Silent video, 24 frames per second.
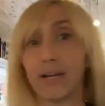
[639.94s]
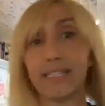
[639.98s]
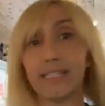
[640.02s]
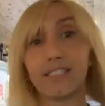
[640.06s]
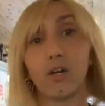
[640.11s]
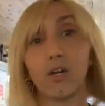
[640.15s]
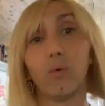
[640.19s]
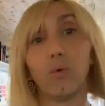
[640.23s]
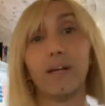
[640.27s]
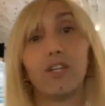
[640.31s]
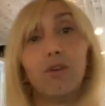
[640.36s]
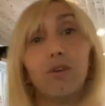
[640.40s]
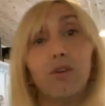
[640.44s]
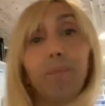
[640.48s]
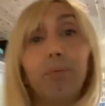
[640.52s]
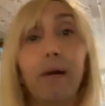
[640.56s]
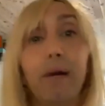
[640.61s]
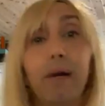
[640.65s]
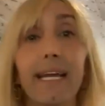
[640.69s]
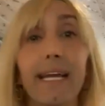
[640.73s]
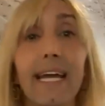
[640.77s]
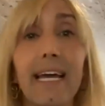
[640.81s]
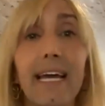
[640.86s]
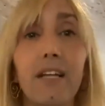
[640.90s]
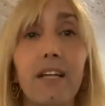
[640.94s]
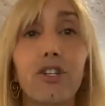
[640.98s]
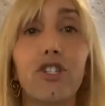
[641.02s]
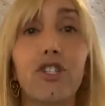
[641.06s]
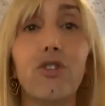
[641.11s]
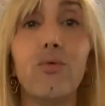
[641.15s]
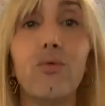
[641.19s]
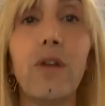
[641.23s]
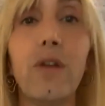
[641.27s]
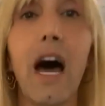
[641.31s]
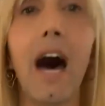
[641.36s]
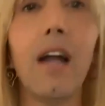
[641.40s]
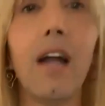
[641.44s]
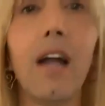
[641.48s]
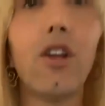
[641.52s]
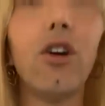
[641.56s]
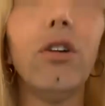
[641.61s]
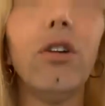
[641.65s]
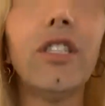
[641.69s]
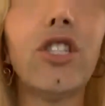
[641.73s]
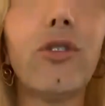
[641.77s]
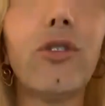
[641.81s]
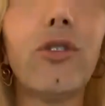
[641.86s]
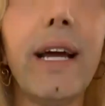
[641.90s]
So when you bring it, do not go
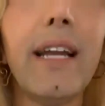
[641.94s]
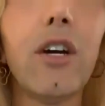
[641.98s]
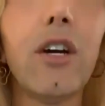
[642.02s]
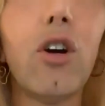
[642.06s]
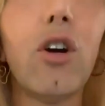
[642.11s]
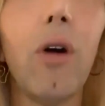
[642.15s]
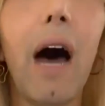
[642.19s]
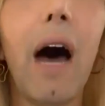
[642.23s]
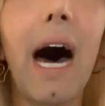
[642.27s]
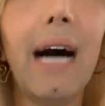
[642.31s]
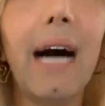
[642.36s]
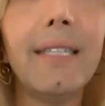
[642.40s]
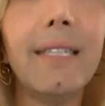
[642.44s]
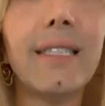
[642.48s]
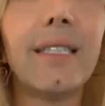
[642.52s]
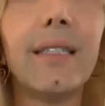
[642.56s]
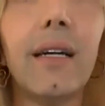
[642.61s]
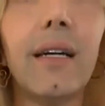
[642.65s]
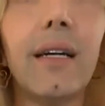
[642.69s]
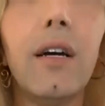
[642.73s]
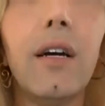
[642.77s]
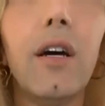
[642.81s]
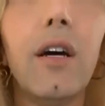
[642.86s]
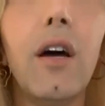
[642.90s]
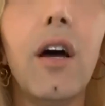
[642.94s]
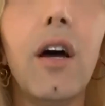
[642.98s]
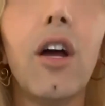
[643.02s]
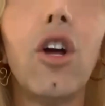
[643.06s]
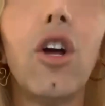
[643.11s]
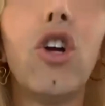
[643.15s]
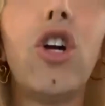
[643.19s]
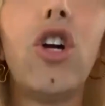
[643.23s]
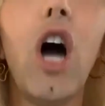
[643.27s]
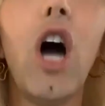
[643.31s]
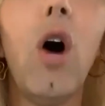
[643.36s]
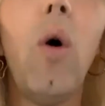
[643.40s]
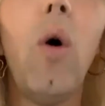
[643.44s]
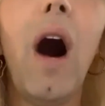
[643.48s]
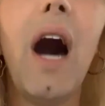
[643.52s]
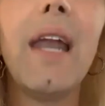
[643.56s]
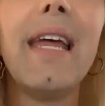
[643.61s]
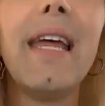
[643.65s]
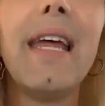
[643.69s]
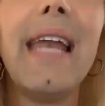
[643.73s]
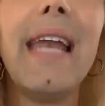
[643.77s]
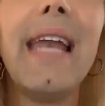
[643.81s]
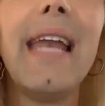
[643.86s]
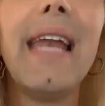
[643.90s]
straight across, go on
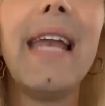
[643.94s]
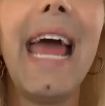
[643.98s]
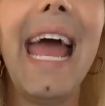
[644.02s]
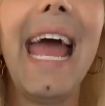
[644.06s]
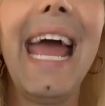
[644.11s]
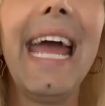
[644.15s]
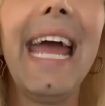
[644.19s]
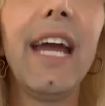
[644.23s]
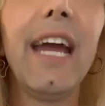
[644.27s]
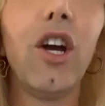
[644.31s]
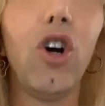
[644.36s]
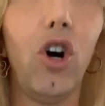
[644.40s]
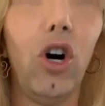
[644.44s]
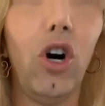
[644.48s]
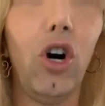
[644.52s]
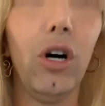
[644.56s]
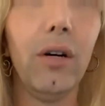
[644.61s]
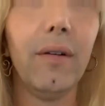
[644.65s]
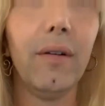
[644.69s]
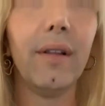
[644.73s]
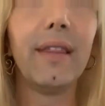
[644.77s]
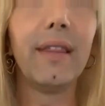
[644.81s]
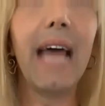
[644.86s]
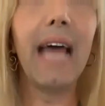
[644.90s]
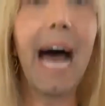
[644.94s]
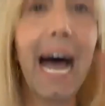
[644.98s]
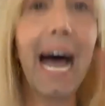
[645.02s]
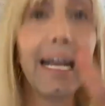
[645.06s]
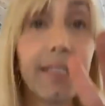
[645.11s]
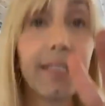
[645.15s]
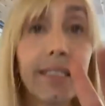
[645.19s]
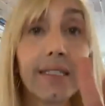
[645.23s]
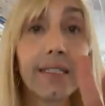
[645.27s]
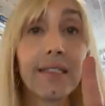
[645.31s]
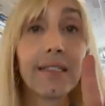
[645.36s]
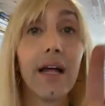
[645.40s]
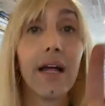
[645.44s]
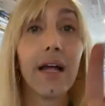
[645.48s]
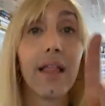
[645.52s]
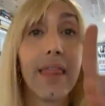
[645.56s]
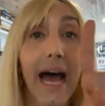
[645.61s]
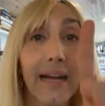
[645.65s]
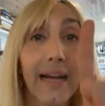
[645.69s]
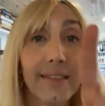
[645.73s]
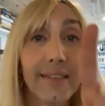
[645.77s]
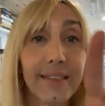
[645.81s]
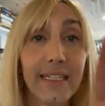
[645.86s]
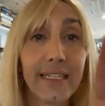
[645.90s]
an angle. That's
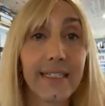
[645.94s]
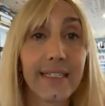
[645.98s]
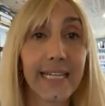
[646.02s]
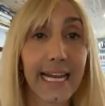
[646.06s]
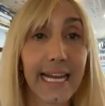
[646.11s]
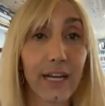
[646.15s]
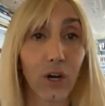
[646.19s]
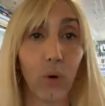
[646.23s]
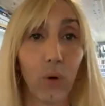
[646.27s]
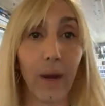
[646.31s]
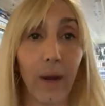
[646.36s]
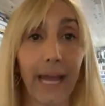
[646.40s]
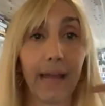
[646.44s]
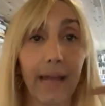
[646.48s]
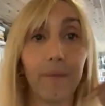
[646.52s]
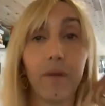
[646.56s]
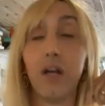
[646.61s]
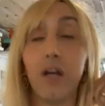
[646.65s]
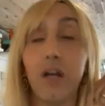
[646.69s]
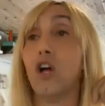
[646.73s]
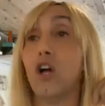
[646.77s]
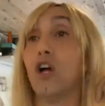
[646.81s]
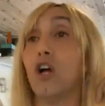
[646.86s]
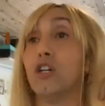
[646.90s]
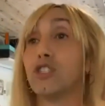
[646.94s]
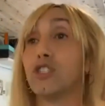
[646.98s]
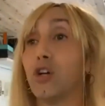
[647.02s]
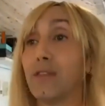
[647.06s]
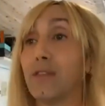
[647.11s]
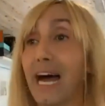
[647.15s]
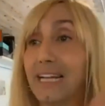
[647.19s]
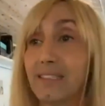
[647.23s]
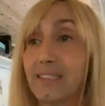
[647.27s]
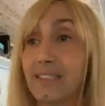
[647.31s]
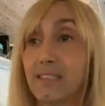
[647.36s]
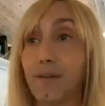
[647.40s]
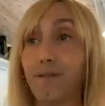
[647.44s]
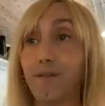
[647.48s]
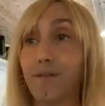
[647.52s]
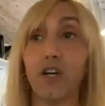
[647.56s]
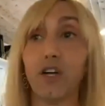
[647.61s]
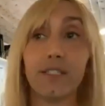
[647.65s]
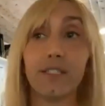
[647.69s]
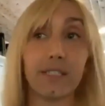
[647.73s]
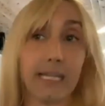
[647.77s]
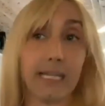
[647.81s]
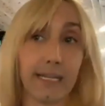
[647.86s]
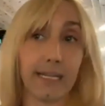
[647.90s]
the takeaway. So that's the
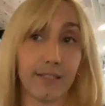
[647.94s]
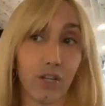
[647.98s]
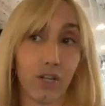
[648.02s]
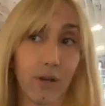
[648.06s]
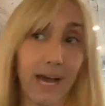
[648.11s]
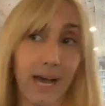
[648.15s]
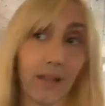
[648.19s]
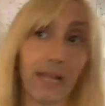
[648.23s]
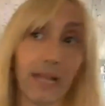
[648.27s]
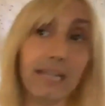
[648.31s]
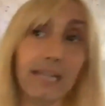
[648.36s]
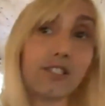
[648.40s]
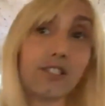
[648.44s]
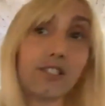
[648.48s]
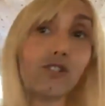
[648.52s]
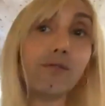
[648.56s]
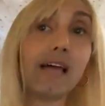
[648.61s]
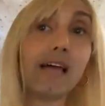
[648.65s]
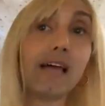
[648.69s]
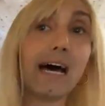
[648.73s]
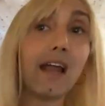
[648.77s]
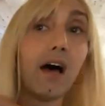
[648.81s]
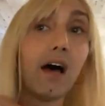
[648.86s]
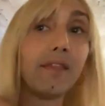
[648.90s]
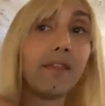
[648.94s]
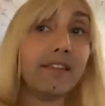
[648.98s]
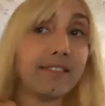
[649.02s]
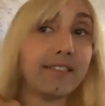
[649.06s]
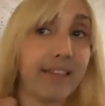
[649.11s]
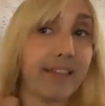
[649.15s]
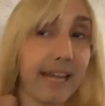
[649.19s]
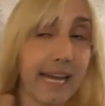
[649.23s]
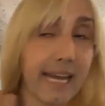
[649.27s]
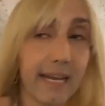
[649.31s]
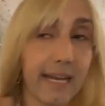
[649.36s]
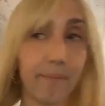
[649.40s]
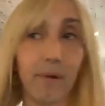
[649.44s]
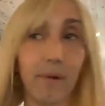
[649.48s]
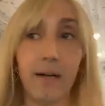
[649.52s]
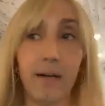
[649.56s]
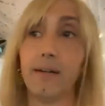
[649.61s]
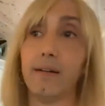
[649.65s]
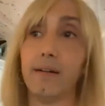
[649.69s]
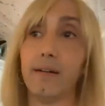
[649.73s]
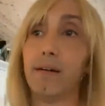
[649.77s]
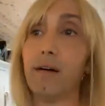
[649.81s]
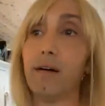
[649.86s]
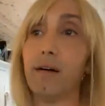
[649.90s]
first thing. So now let's do that on
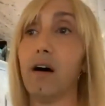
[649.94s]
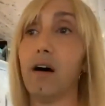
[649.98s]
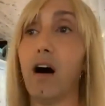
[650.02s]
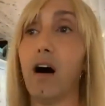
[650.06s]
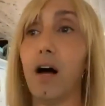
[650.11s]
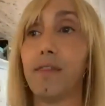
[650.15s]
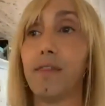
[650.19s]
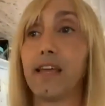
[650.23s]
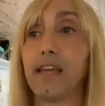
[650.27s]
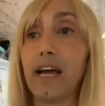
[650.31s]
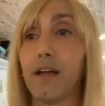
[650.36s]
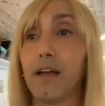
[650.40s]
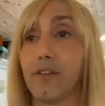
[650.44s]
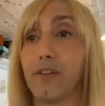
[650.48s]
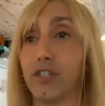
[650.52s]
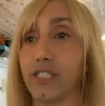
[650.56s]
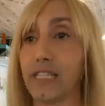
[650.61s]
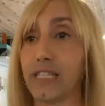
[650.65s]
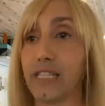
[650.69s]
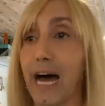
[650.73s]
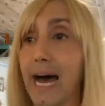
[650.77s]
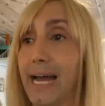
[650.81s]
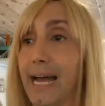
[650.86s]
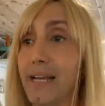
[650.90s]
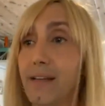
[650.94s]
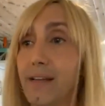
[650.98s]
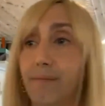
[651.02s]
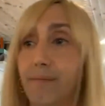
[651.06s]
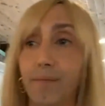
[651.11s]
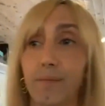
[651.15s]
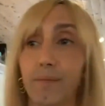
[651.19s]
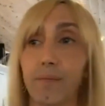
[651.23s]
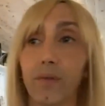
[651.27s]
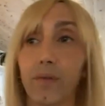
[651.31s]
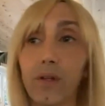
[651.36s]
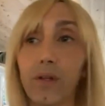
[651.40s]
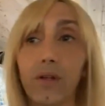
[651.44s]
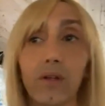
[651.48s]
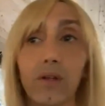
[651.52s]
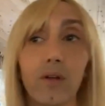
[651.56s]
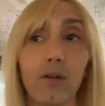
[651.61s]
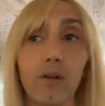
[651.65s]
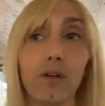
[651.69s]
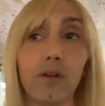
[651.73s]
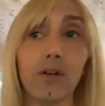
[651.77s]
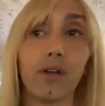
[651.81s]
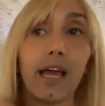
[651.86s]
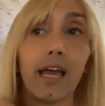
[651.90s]
the other side.
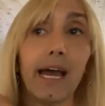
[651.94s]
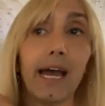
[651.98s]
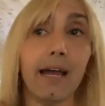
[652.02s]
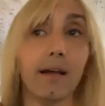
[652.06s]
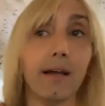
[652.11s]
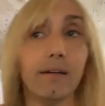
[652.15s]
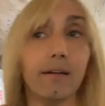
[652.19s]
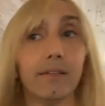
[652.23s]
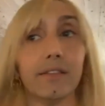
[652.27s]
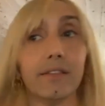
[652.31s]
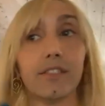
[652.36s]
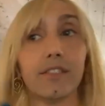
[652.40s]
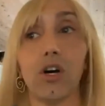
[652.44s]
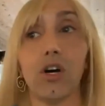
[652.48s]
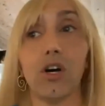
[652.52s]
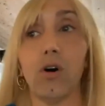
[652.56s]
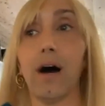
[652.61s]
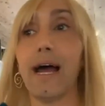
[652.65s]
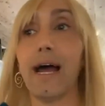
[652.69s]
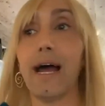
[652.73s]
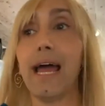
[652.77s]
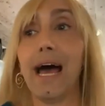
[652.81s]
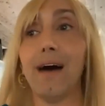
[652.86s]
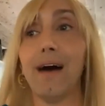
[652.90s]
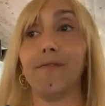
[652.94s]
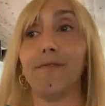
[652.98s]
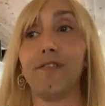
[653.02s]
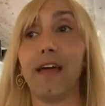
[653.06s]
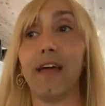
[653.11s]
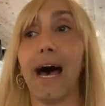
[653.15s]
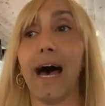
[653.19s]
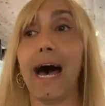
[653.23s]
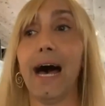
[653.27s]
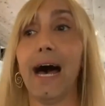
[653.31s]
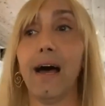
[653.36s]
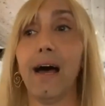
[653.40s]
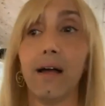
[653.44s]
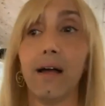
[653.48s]
Okay, so I have that.